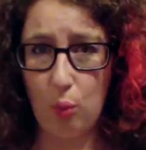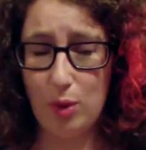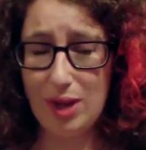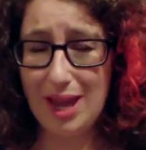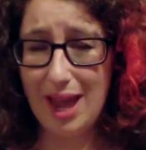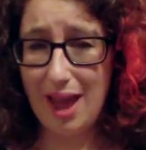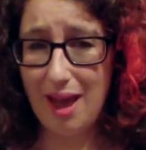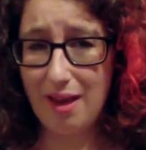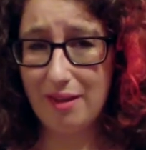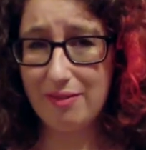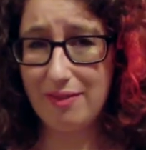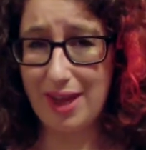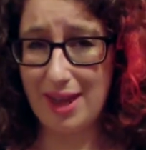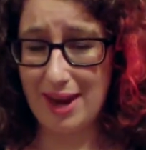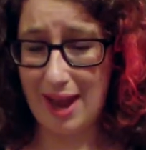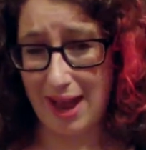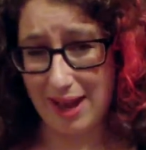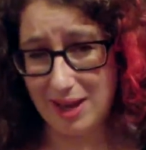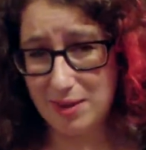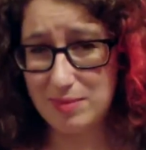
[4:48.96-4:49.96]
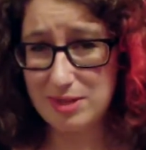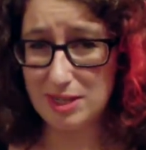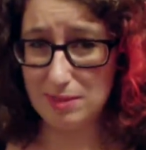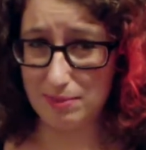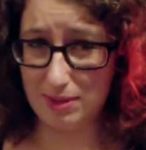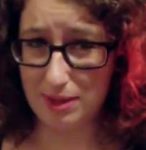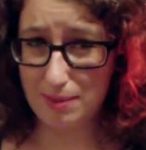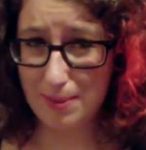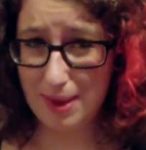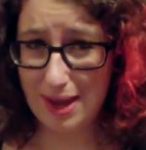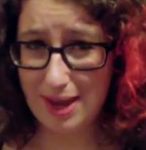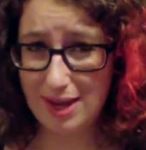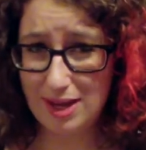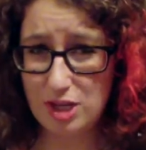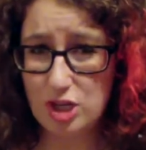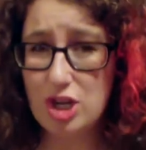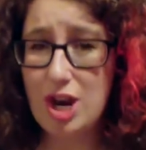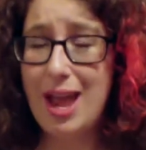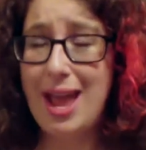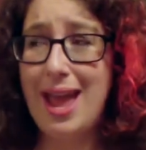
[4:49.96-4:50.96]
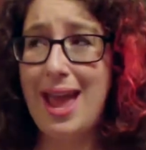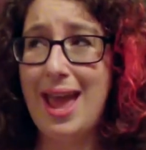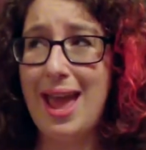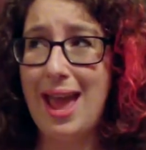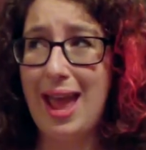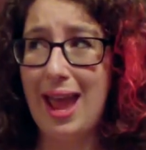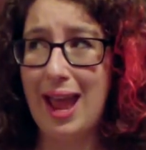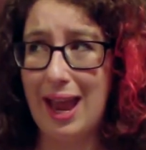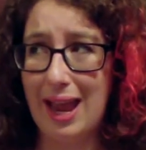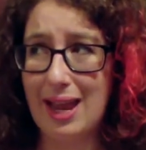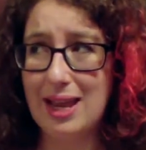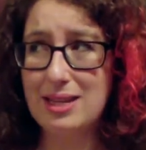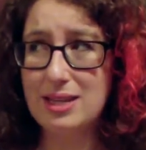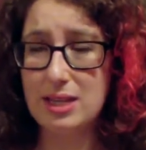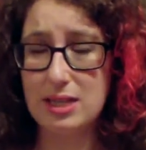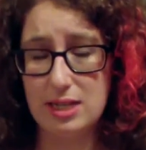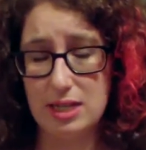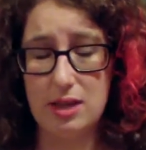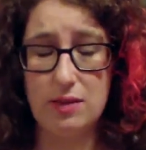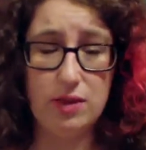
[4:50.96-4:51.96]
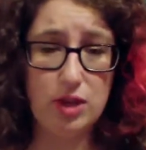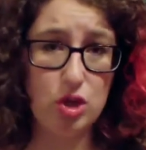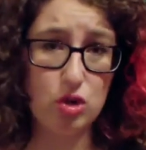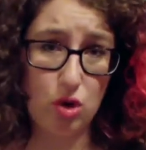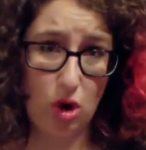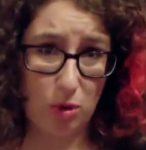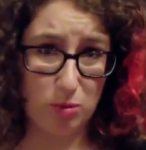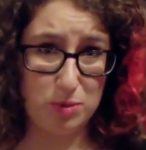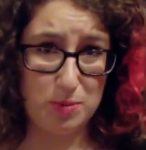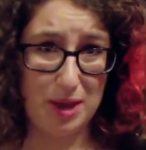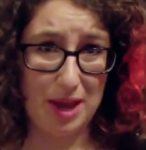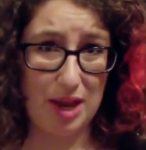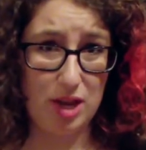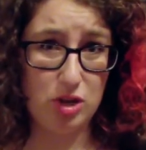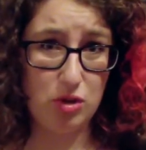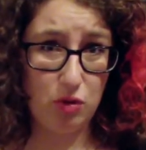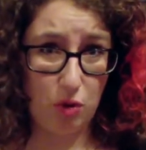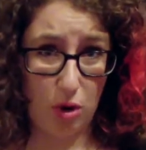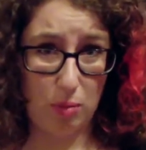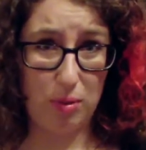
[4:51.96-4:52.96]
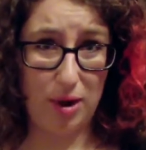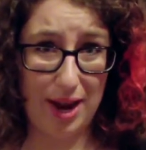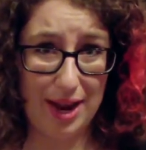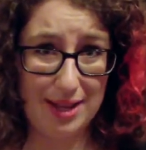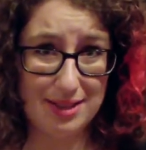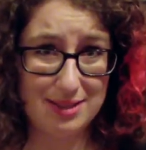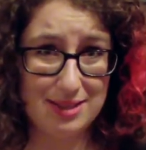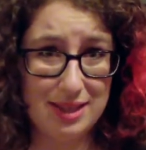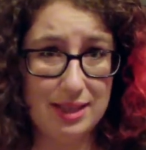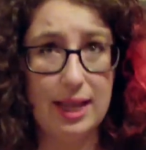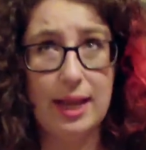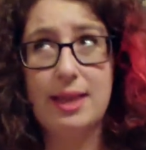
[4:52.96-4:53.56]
we have an IMDb page and a TV tropes page for Brains.